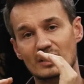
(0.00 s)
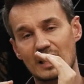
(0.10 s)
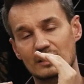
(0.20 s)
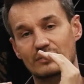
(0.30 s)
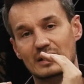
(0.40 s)
as
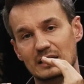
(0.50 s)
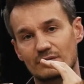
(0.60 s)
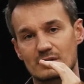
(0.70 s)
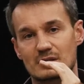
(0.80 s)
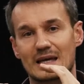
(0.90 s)
some
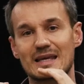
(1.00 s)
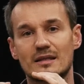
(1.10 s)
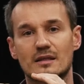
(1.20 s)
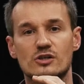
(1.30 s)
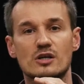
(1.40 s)
mistakes
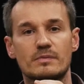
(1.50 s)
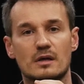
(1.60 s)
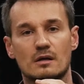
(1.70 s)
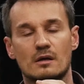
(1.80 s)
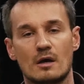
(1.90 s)
start
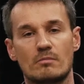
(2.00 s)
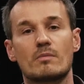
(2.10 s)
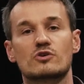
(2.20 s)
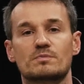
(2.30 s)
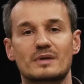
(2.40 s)
appearing,
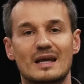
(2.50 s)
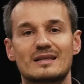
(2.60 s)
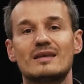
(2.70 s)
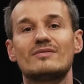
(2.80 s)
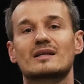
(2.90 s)
we can
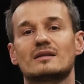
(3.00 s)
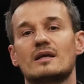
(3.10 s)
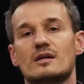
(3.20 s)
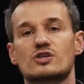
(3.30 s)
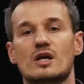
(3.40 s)
make a
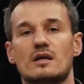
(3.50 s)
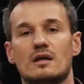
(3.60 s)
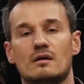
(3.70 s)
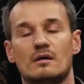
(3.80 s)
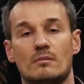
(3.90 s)
wrong
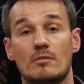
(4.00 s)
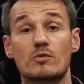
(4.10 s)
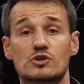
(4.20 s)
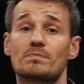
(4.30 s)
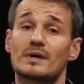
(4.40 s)
decision.
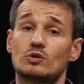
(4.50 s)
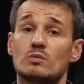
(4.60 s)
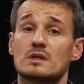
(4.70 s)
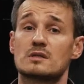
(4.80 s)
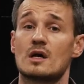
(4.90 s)
We can think
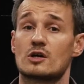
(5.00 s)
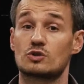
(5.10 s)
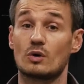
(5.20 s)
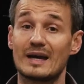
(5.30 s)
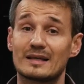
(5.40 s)
that this
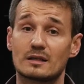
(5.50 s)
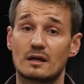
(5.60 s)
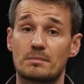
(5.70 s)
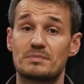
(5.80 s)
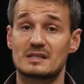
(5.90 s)
business
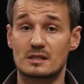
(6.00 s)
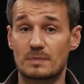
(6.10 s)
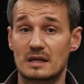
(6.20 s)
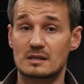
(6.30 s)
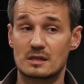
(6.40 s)
process
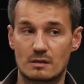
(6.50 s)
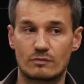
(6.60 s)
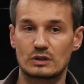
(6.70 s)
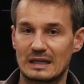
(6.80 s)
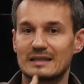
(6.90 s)
is
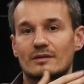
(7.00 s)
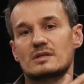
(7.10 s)
intended for